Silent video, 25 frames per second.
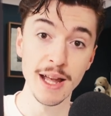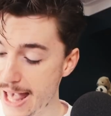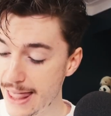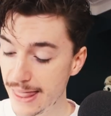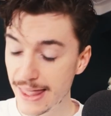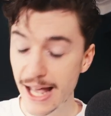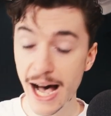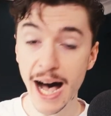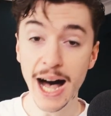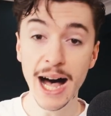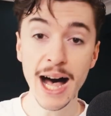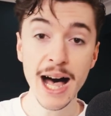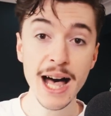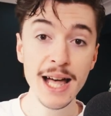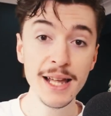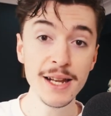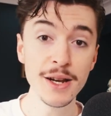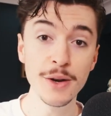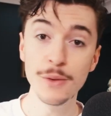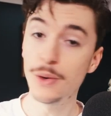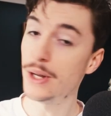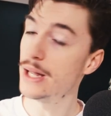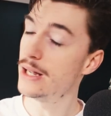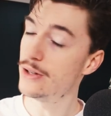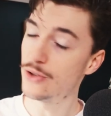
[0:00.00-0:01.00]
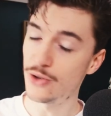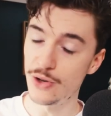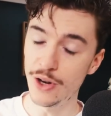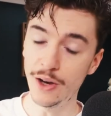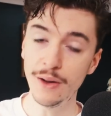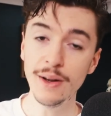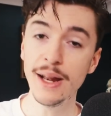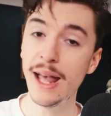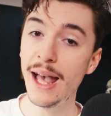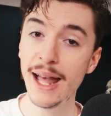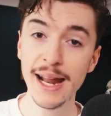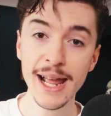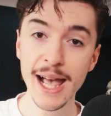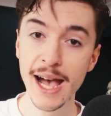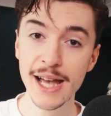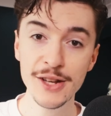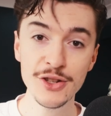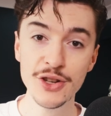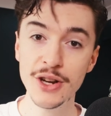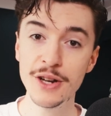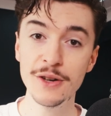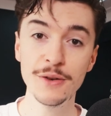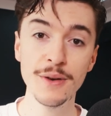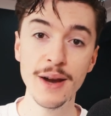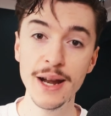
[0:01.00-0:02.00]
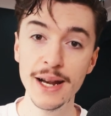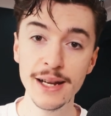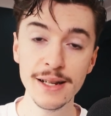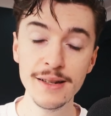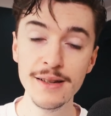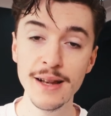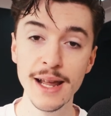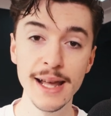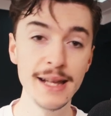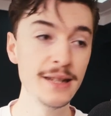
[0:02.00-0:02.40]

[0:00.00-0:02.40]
And the art is not AI generated.